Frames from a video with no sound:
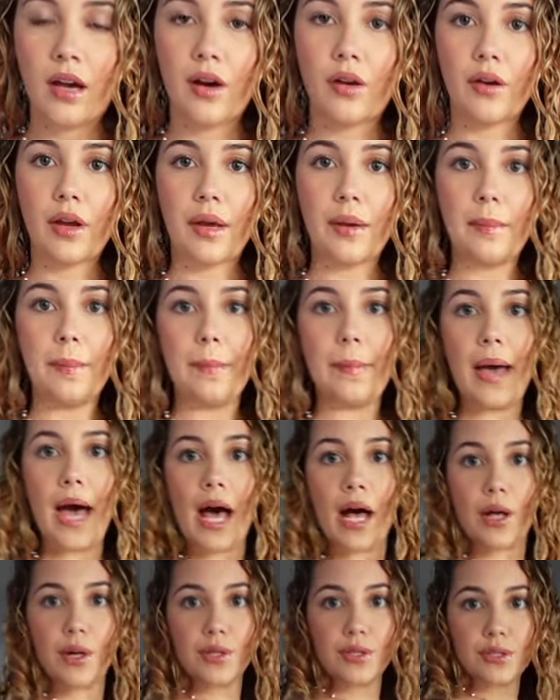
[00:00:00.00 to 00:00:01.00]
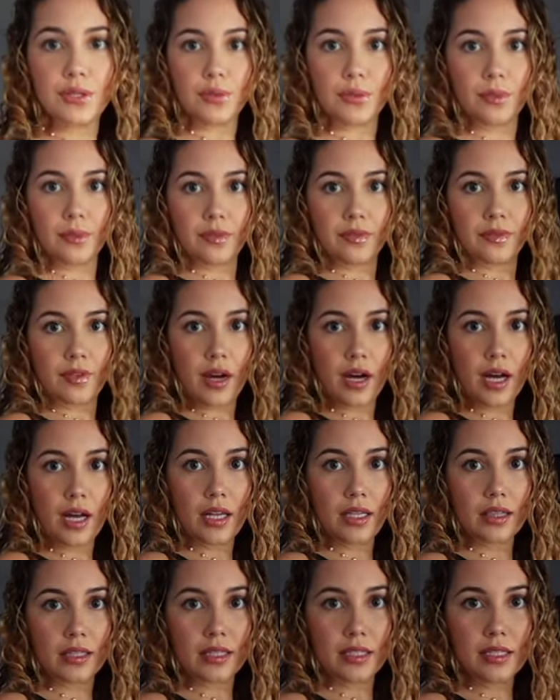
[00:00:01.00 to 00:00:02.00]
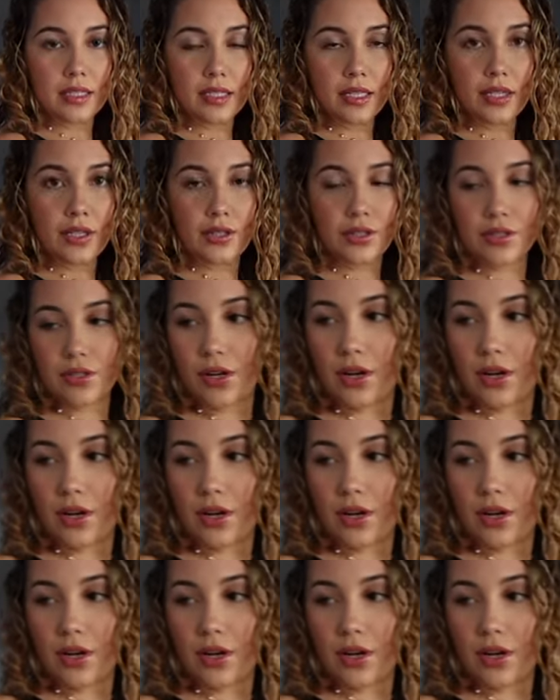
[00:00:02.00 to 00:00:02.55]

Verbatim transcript: Okay, belt. We've got the sneakers